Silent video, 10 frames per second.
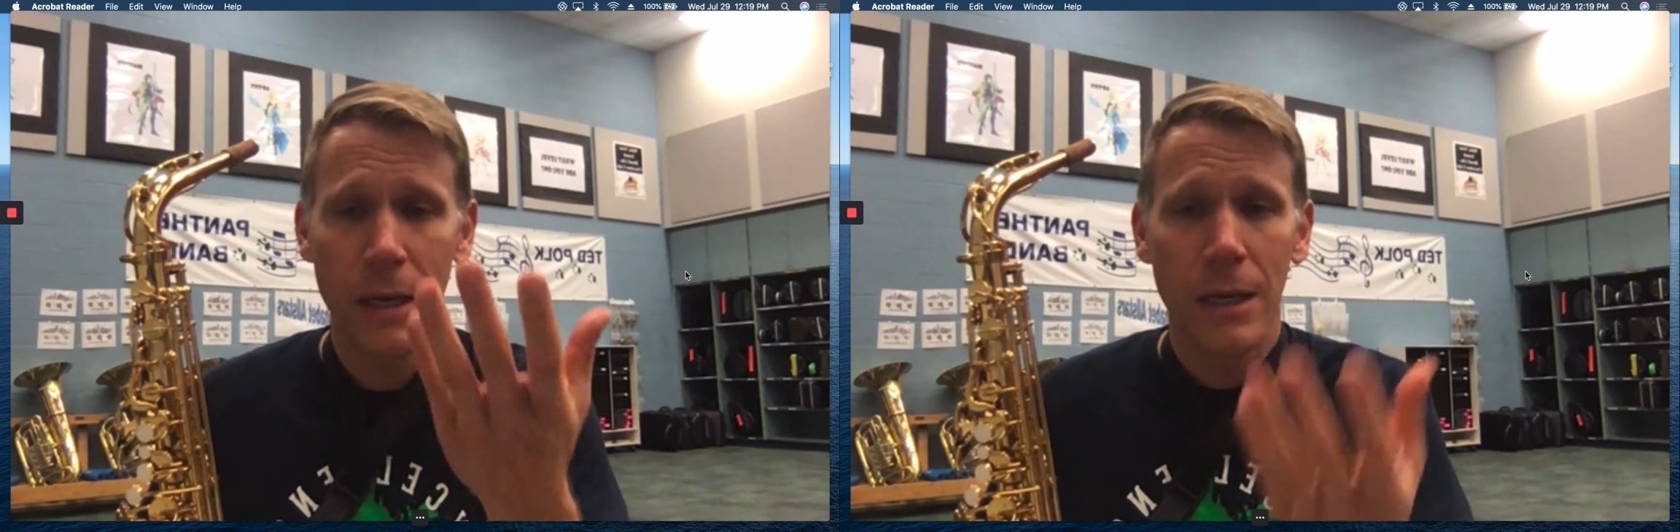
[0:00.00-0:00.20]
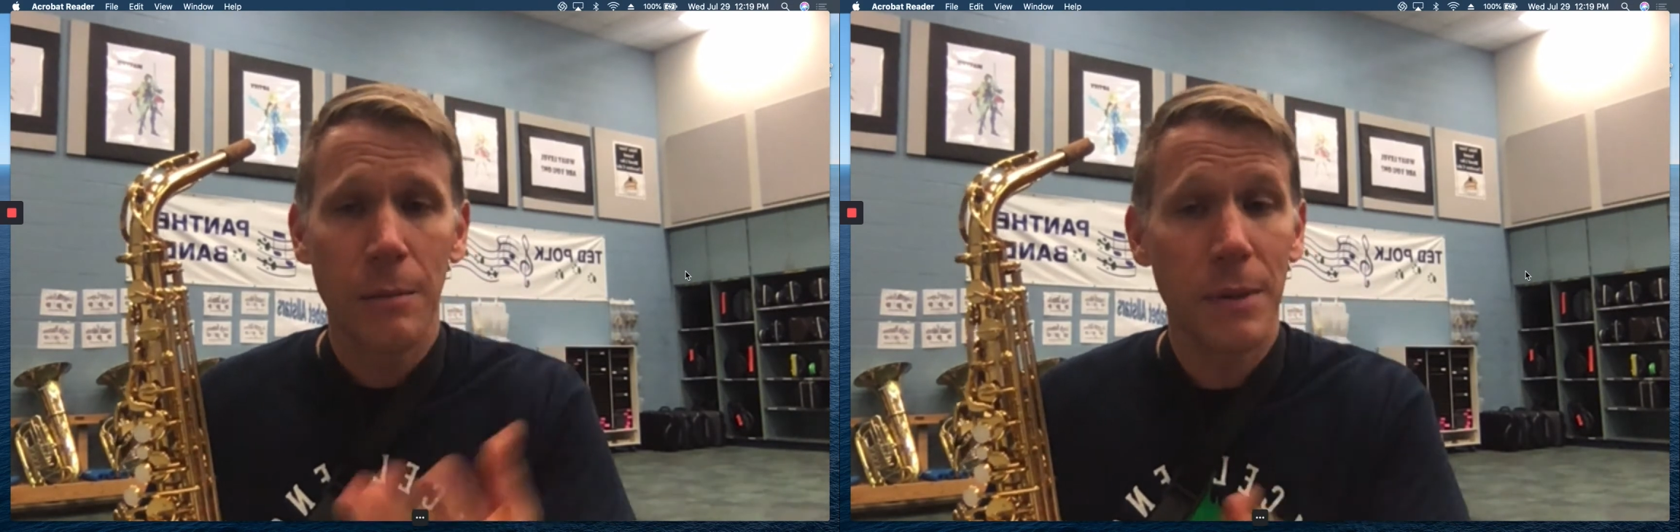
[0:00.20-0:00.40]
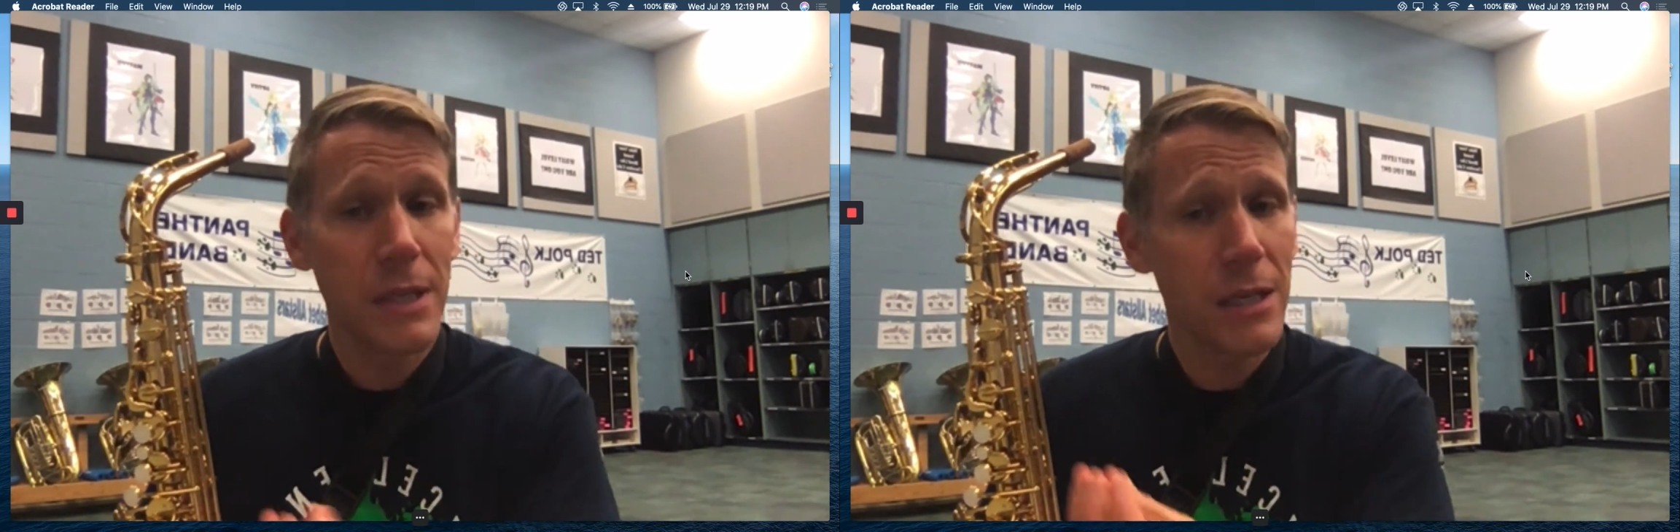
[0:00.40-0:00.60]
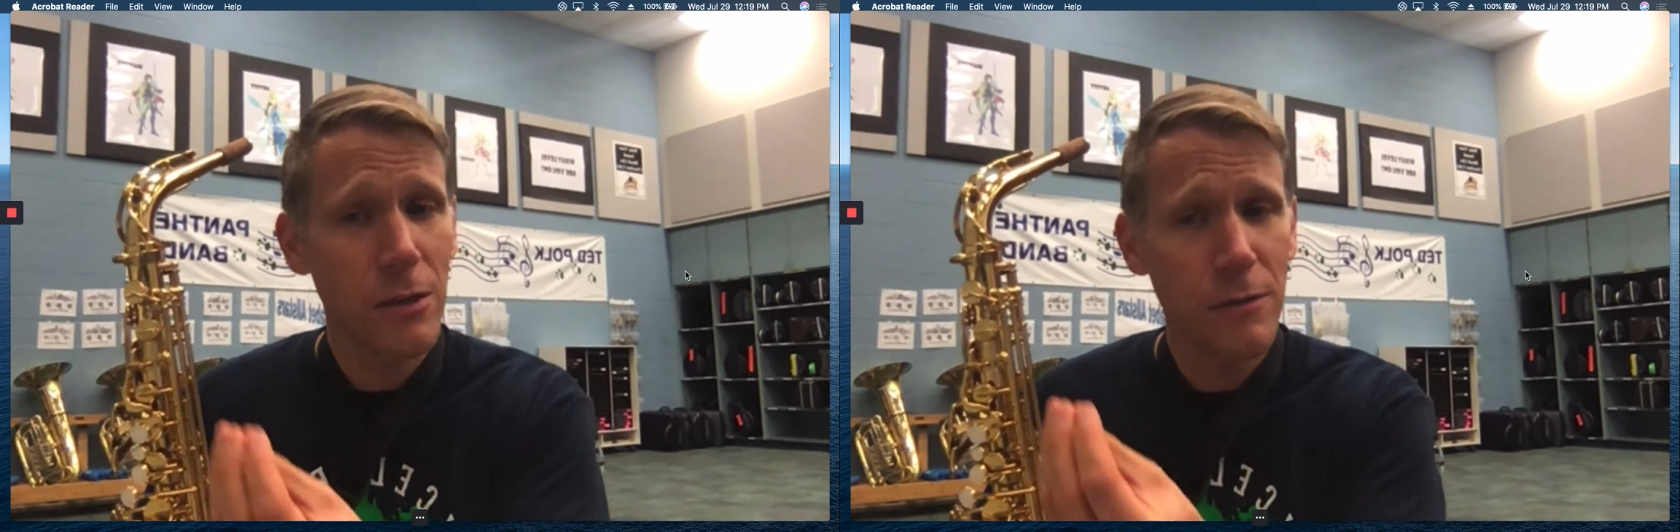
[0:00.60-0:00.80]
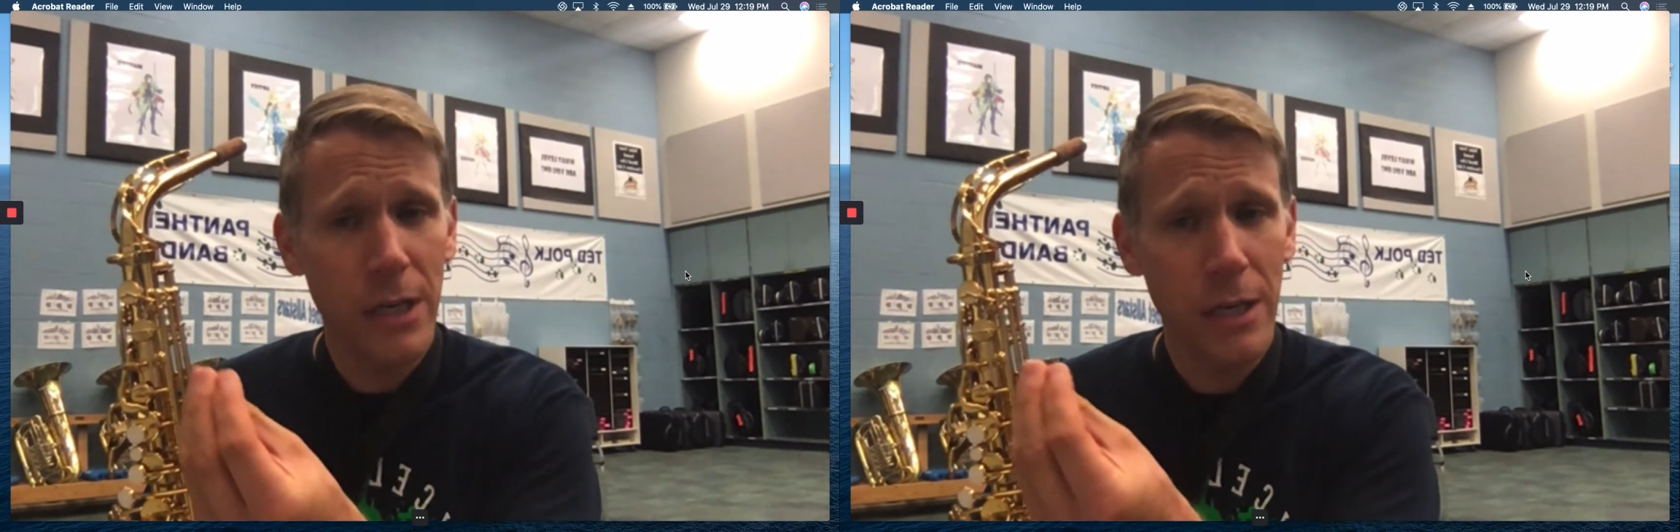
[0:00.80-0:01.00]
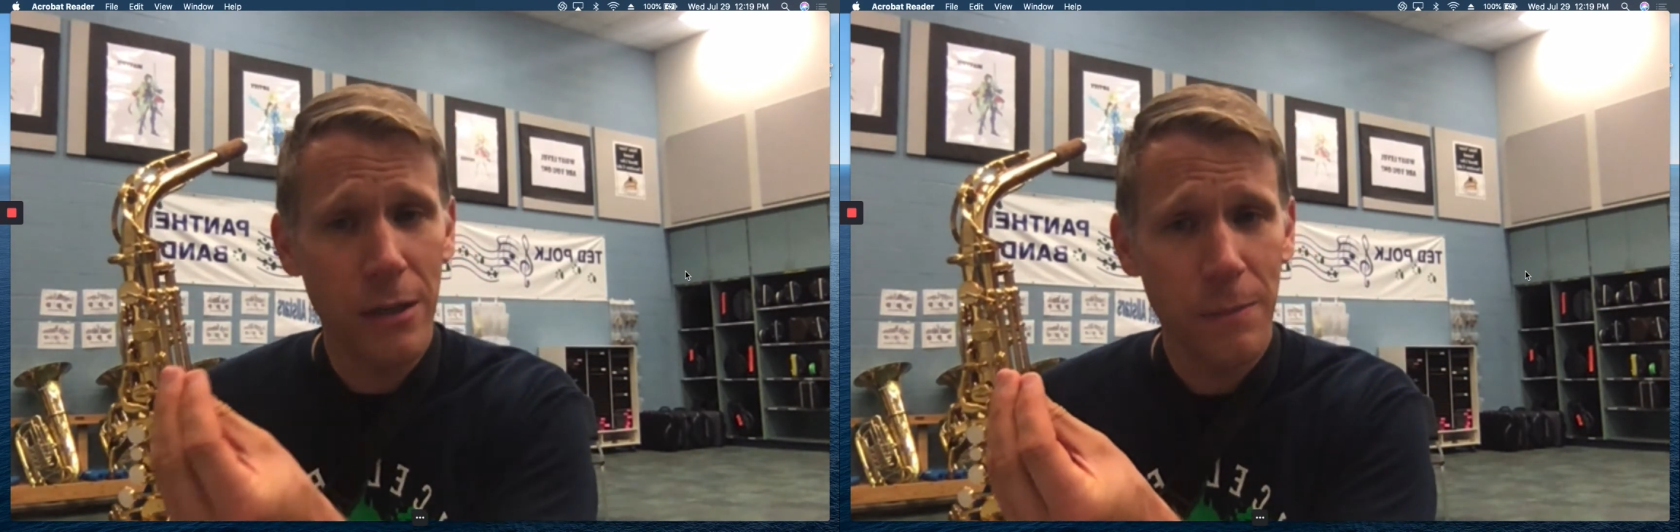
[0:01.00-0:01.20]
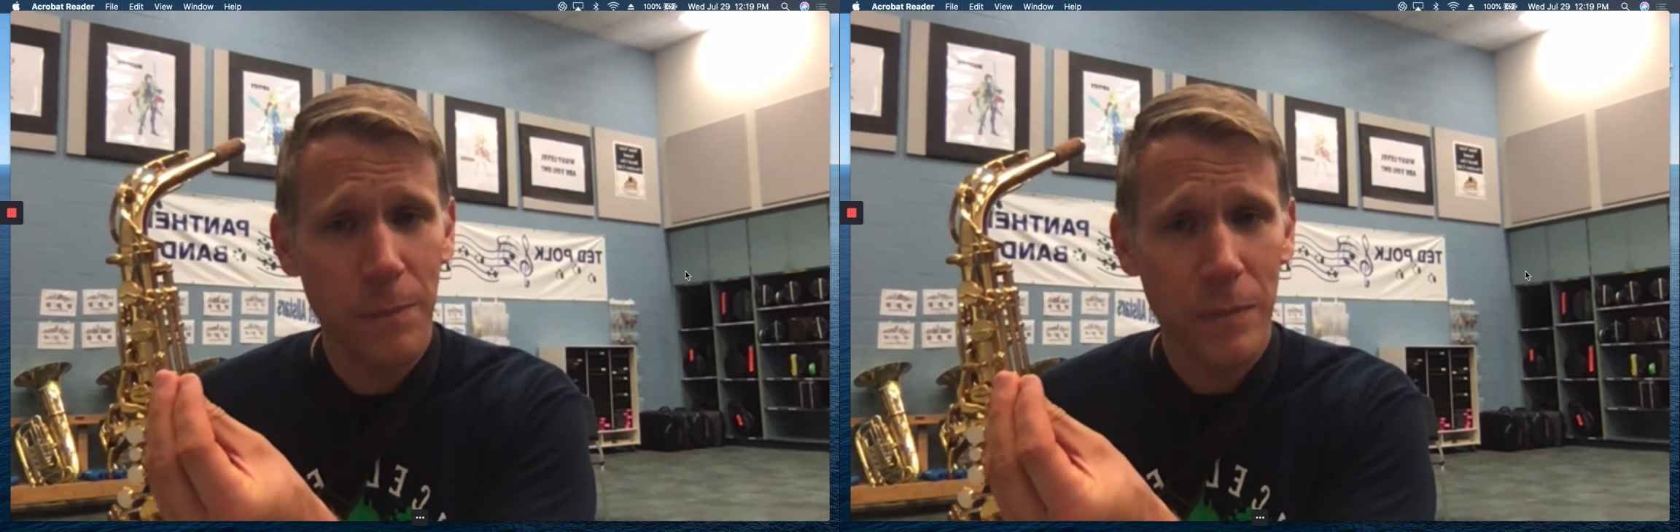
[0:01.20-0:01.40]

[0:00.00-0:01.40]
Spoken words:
But then over here,